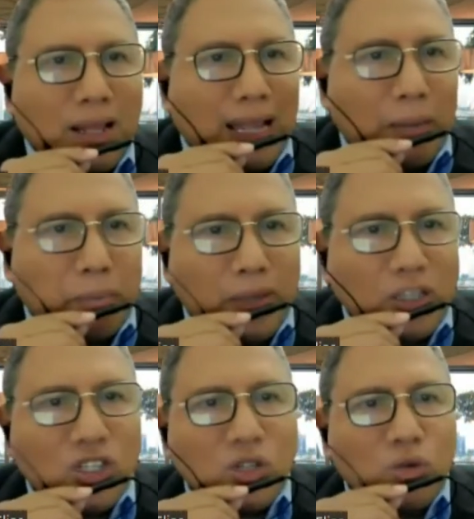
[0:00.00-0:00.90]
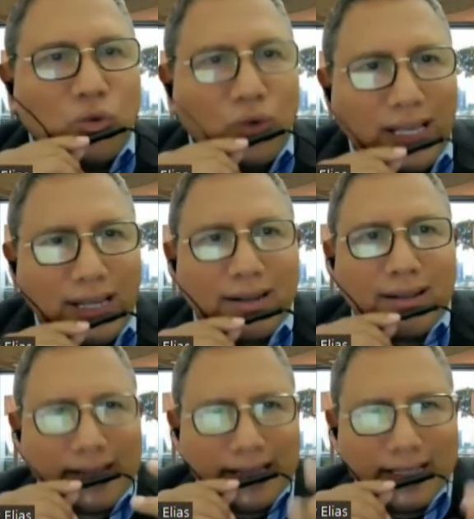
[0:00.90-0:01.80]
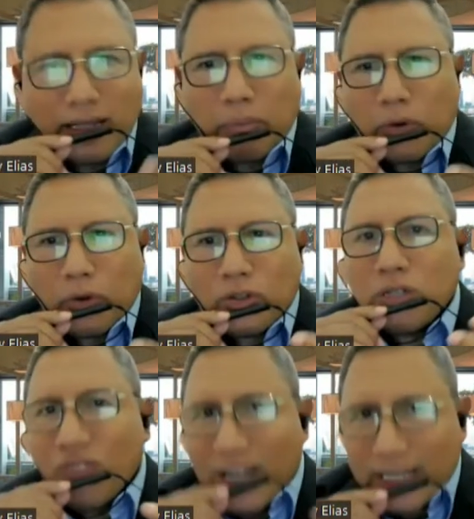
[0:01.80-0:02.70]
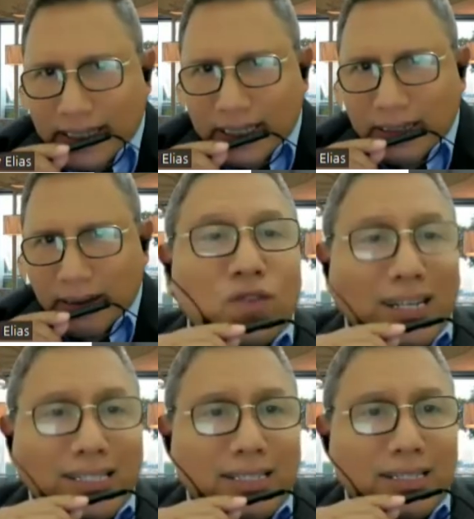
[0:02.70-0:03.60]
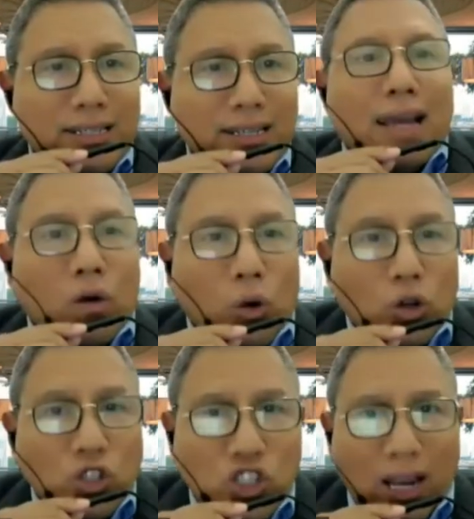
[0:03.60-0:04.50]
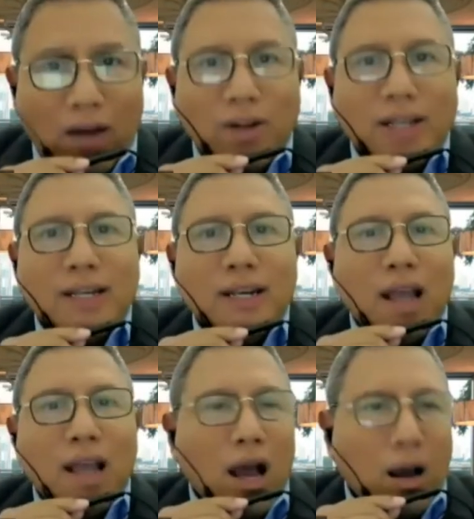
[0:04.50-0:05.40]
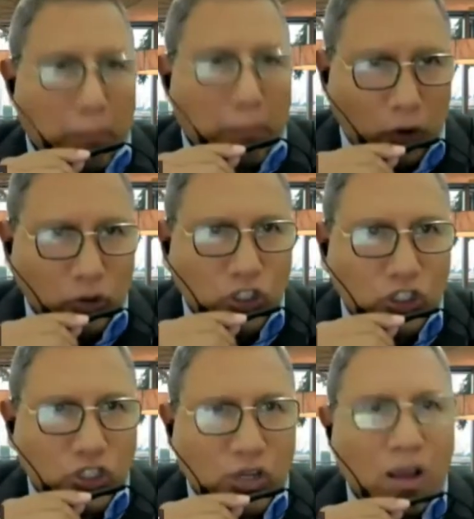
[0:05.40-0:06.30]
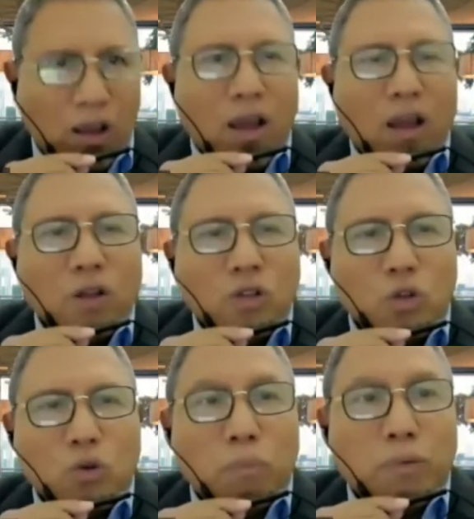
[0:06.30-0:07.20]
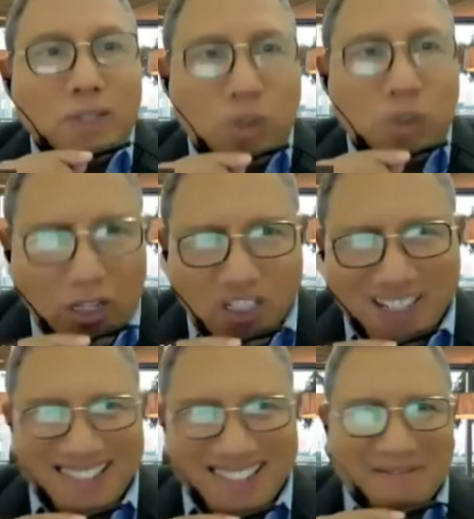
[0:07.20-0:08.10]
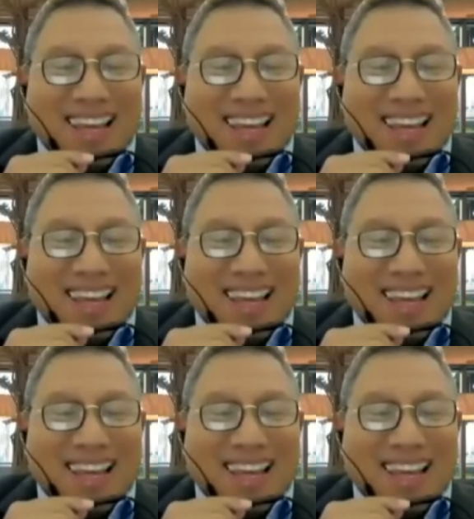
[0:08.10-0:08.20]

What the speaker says: Let me just read these approaches first. First, a Rogerian approach to persuasion.